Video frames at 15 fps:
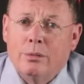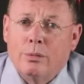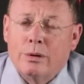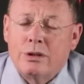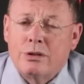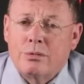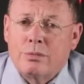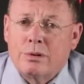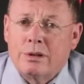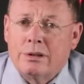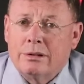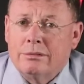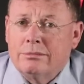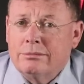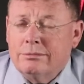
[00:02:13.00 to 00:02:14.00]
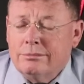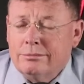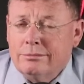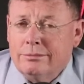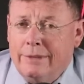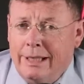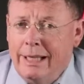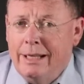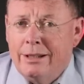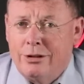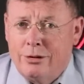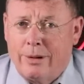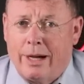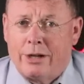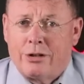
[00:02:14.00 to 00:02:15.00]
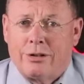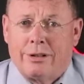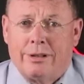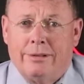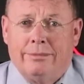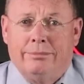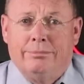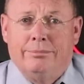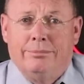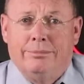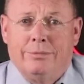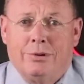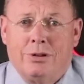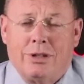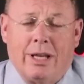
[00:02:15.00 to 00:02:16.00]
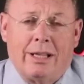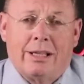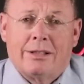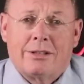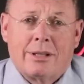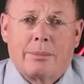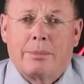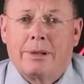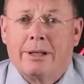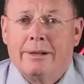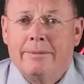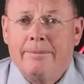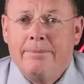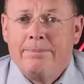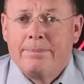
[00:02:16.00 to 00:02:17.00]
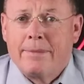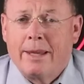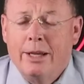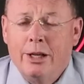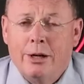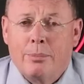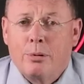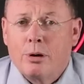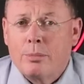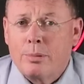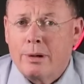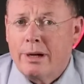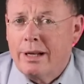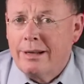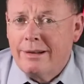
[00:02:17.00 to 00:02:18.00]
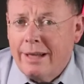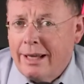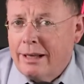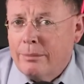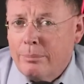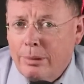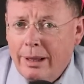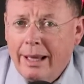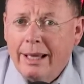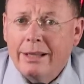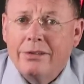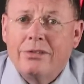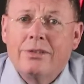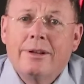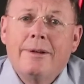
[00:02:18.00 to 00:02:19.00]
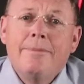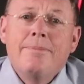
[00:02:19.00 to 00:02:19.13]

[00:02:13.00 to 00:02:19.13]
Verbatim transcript: which were needed to actually say that something inappropriate had taken place.